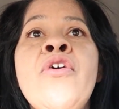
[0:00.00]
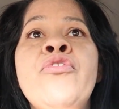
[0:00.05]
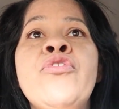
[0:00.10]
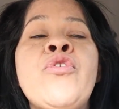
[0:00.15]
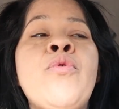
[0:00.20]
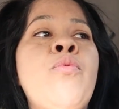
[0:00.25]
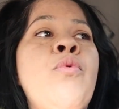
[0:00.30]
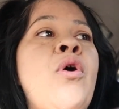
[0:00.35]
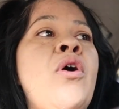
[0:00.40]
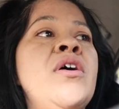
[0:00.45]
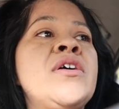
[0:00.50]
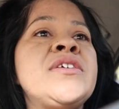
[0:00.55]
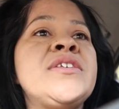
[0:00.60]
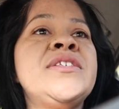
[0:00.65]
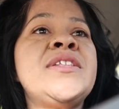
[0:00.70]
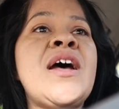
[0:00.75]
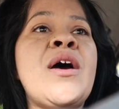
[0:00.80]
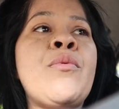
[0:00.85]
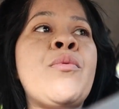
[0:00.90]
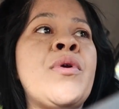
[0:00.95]
the rocks
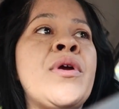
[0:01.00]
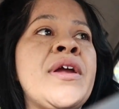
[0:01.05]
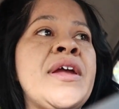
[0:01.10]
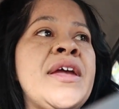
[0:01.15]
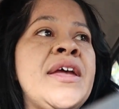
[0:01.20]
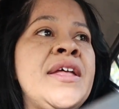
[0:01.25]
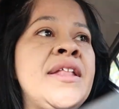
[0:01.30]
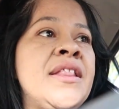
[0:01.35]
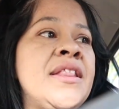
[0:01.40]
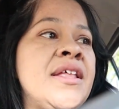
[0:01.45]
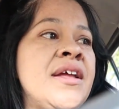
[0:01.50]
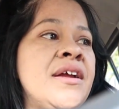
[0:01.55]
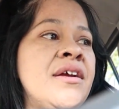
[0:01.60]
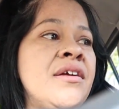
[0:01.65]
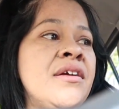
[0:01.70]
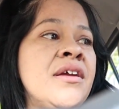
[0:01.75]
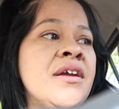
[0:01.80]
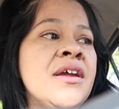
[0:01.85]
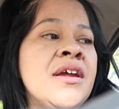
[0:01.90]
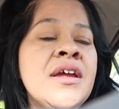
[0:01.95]
that were in
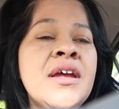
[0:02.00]
there.